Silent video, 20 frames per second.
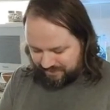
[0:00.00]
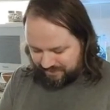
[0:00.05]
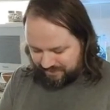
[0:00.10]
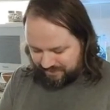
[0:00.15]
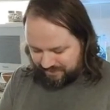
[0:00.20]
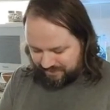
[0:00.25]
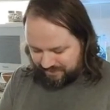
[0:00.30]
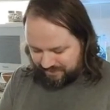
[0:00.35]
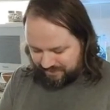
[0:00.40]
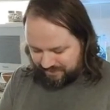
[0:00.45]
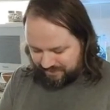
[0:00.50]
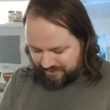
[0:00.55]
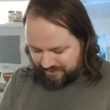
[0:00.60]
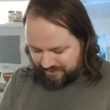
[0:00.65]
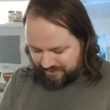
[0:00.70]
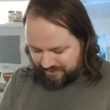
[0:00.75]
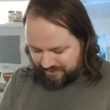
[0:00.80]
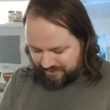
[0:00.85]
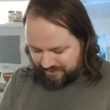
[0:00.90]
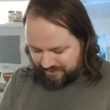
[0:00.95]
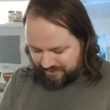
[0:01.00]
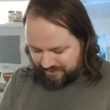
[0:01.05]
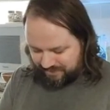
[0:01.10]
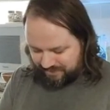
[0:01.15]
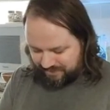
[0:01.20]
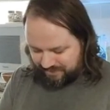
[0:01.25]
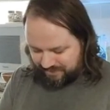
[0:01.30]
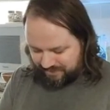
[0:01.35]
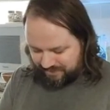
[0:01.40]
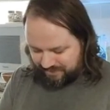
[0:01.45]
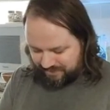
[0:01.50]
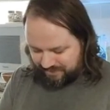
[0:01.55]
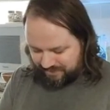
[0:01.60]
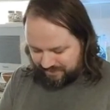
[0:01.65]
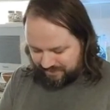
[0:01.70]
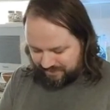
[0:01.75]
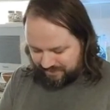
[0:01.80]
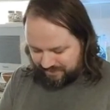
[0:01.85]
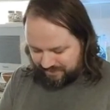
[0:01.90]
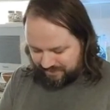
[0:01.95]

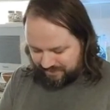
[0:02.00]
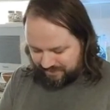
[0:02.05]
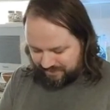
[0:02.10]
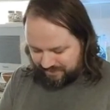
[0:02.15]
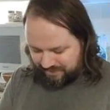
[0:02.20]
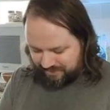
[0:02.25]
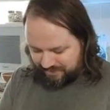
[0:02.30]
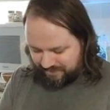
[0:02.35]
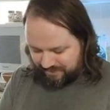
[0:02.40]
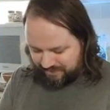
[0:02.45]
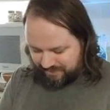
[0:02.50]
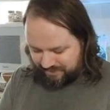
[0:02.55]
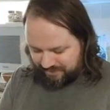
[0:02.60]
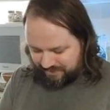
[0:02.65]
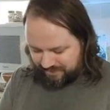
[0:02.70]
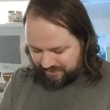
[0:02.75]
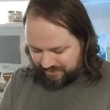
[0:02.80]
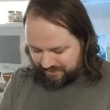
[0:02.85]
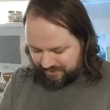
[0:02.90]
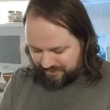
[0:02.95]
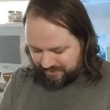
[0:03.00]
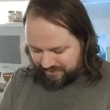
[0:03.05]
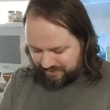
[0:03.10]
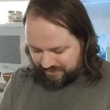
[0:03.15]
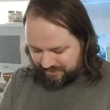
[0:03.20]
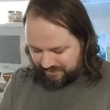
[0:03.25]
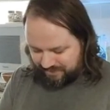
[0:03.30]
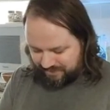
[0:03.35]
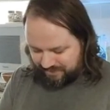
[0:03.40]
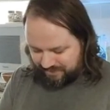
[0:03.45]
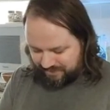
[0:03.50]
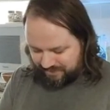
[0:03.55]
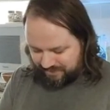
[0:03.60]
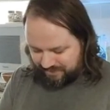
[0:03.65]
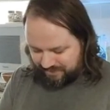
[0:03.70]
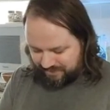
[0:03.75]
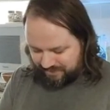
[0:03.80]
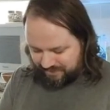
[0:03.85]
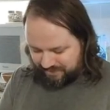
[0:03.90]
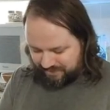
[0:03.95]

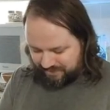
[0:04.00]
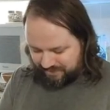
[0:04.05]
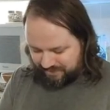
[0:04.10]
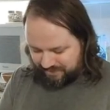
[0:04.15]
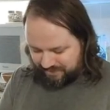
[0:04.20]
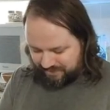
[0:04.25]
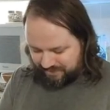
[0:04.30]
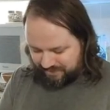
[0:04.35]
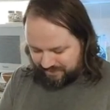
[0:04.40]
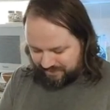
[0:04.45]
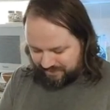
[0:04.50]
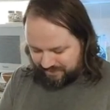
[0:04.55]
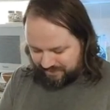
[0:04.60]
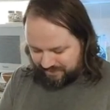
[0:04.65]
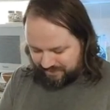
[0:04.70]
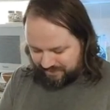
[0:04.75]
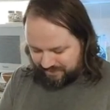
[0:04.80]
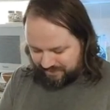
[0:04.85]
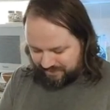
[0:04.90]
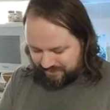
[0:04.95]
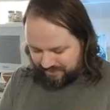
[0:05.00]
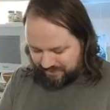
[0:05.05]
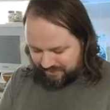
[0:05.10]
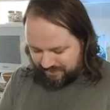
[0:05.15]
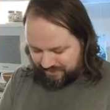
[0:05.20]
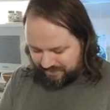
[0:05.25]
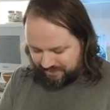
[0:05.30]
The face doesn't move, so there is nothing to read.